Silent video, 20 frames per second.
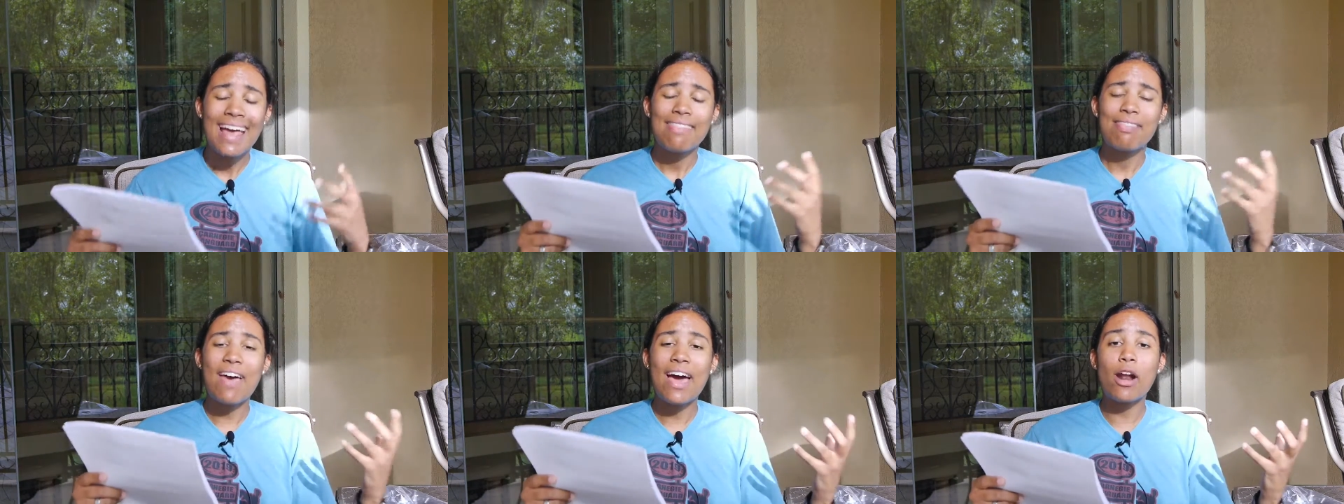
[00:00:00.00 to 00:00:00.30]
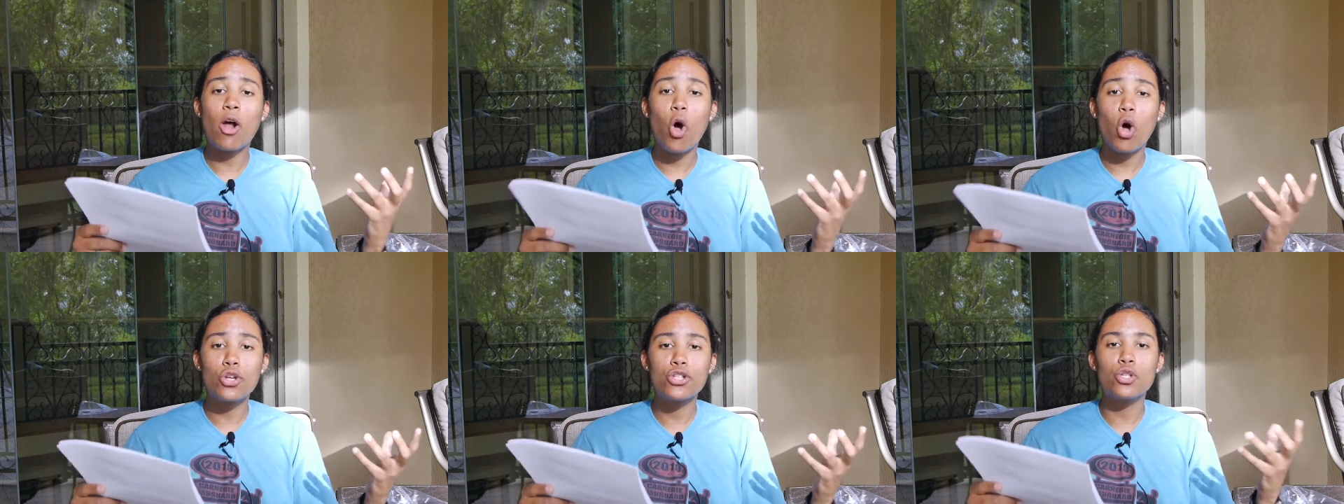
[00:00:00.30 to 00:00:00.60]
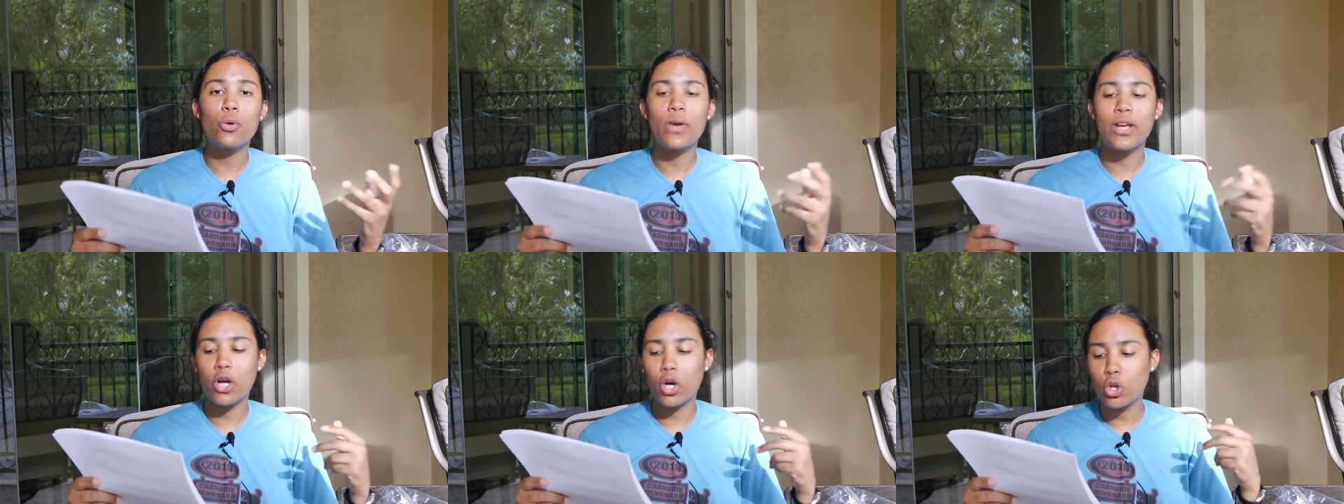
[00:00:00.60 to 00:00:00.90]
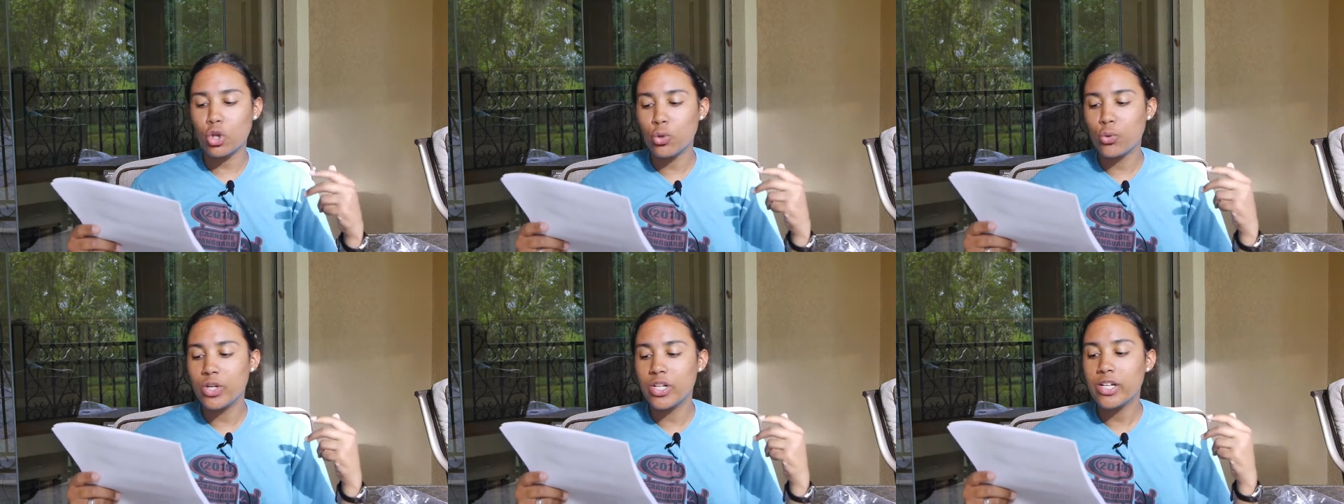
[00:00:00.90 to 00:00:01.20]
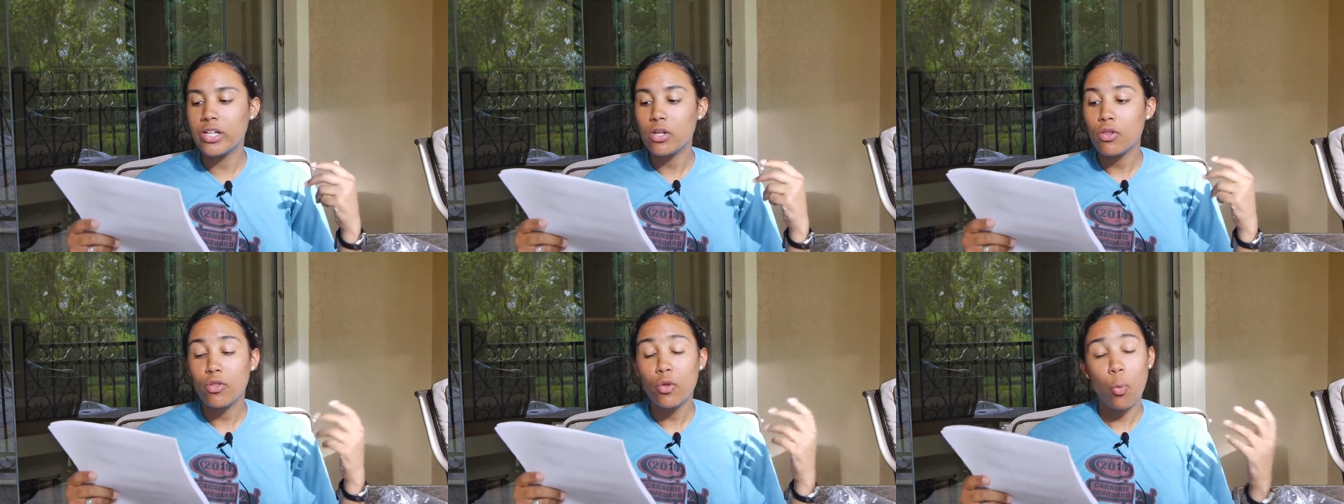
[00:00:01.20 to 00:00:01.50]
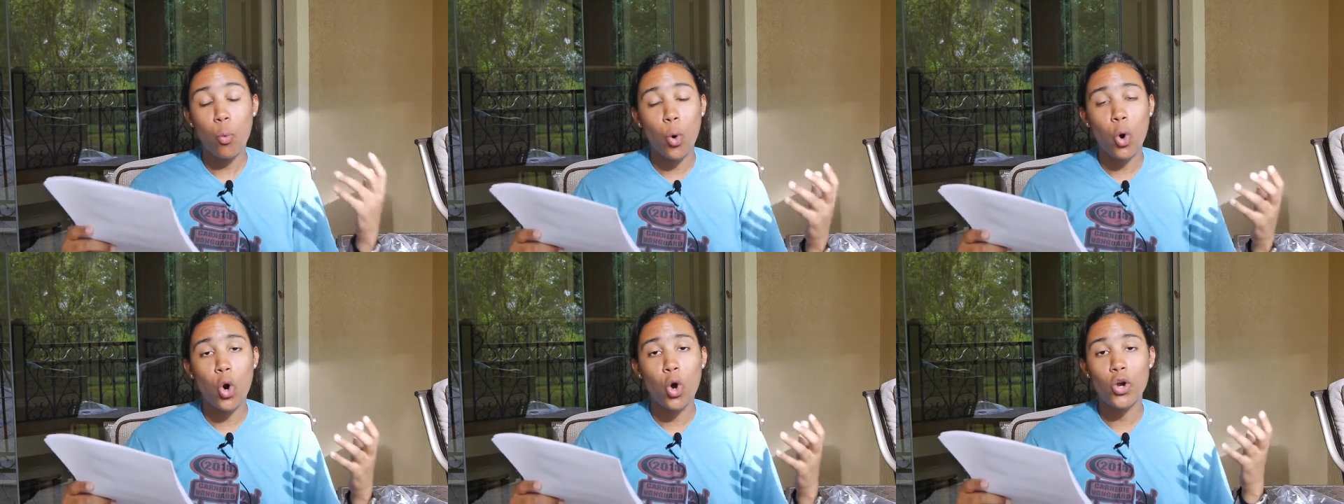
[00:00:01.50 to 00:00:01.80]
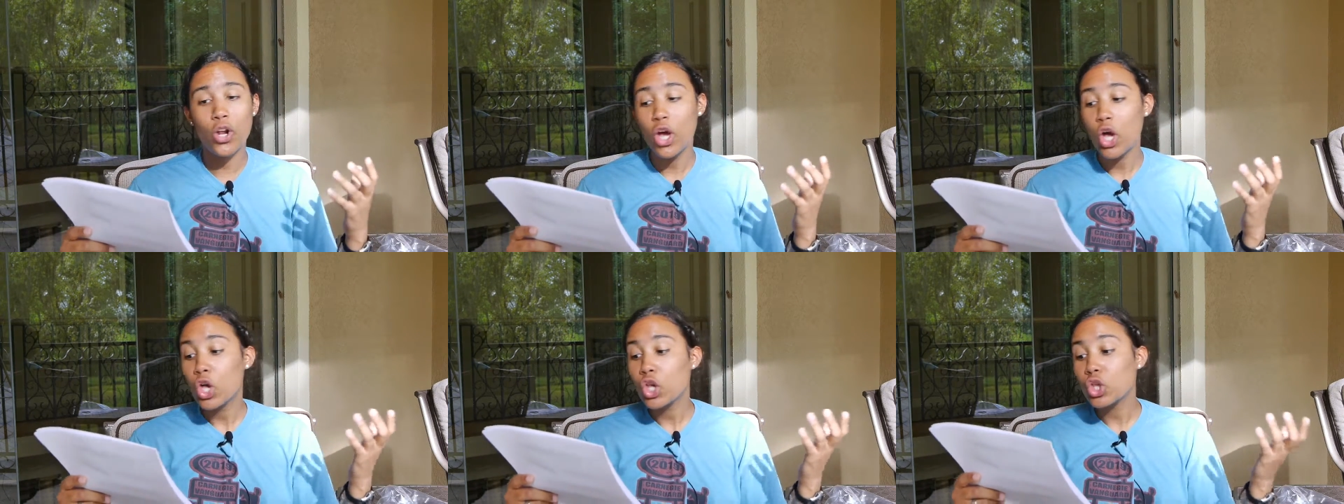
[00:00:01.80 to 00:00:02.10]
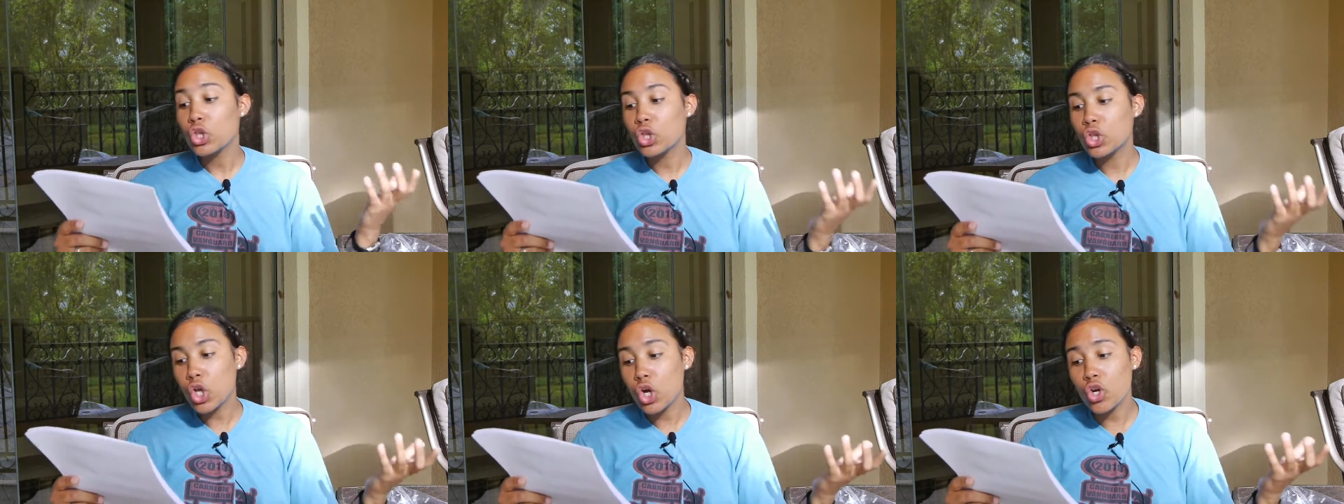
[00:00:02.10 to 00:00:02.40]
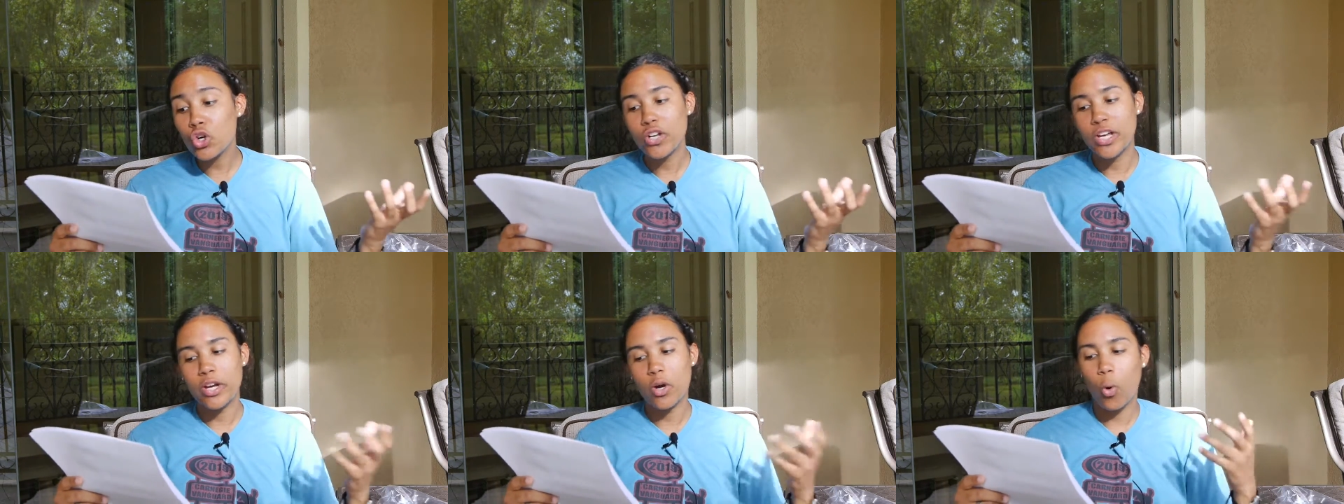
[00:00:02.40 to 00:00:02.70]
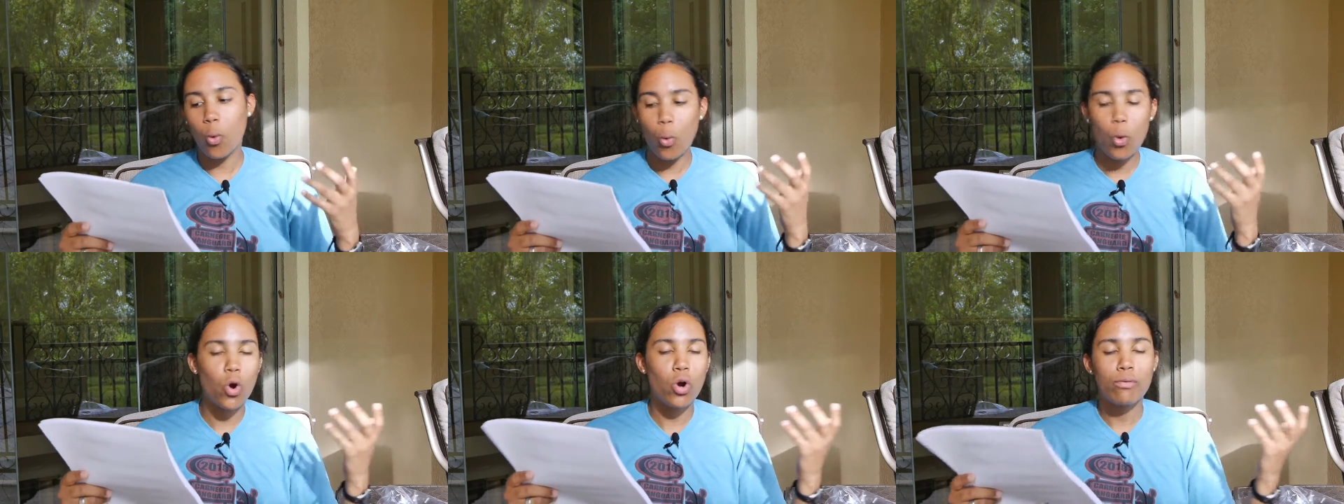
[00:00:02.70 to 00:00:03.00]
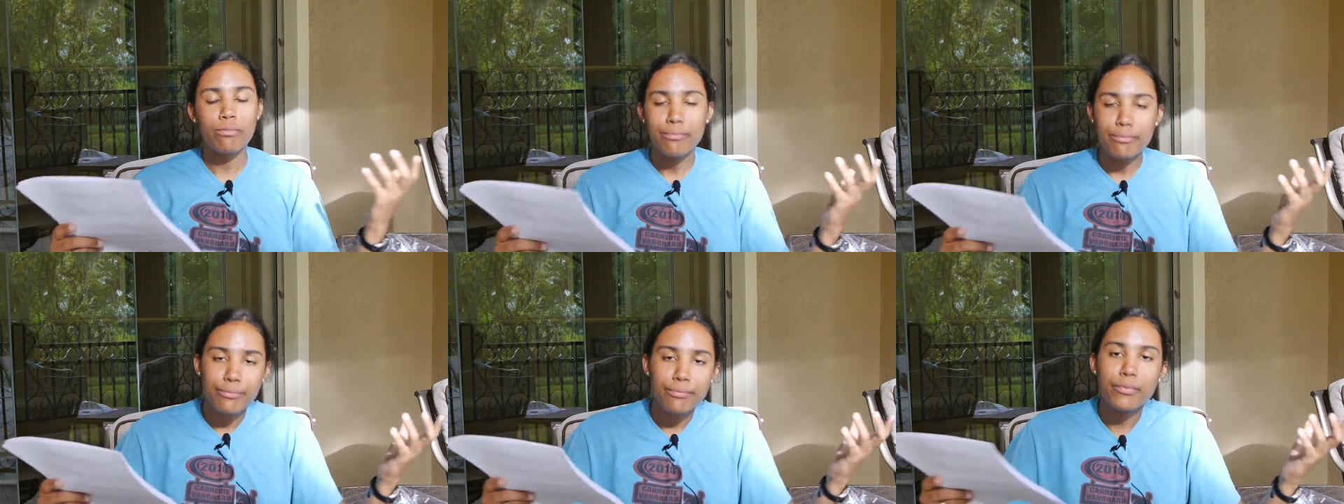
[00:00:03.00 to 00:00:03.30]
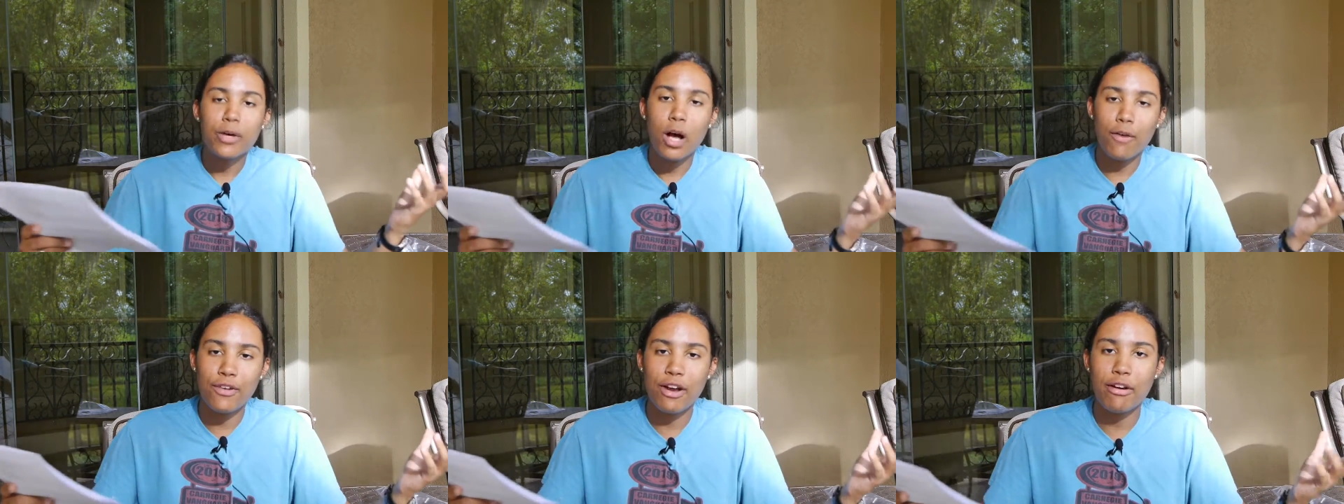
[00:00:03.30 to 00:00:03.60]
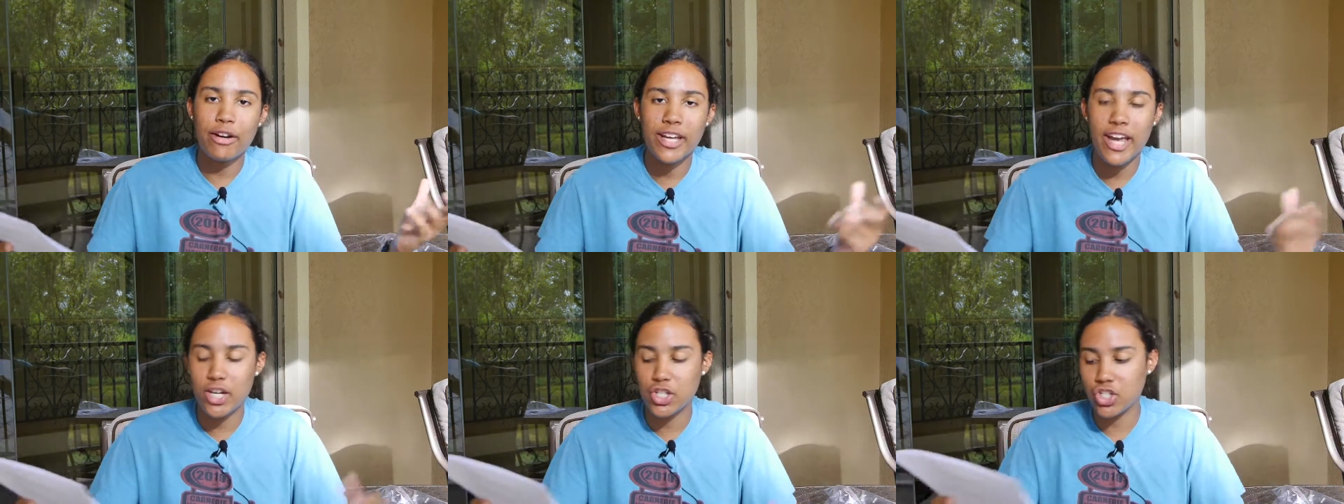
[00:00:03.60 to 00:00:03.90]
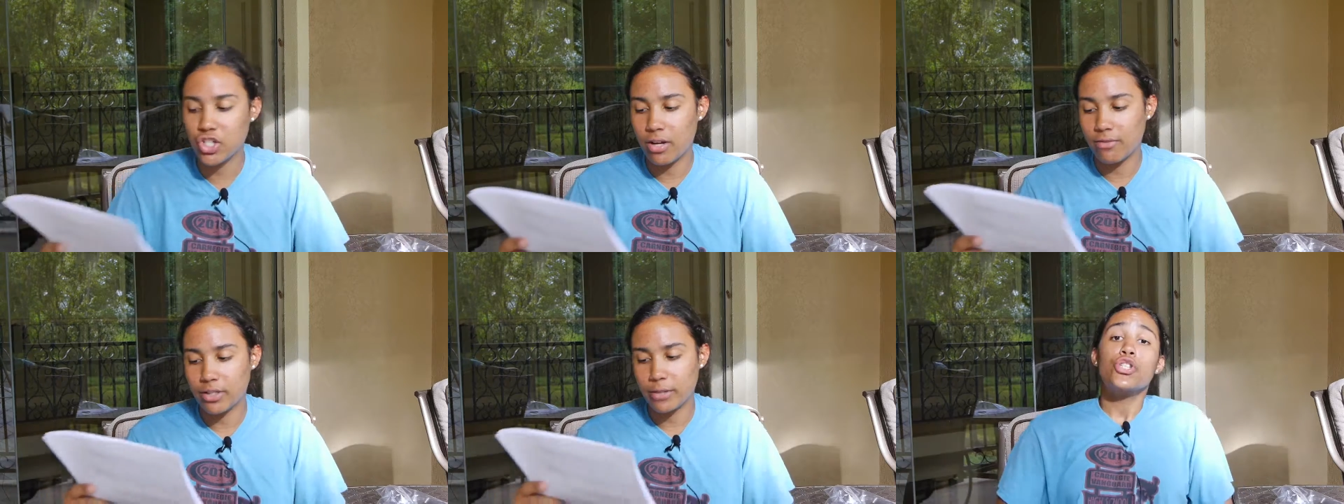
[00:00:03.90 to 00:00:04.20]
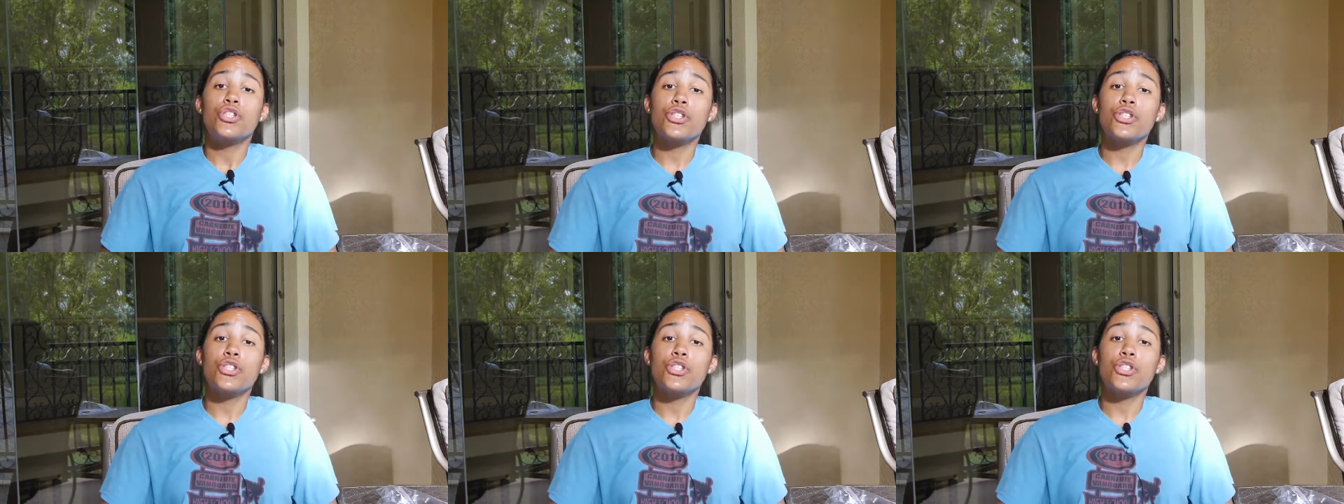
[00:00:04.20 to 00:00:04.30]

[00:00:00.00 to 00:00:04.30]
that also included the word learning, or a variation of it.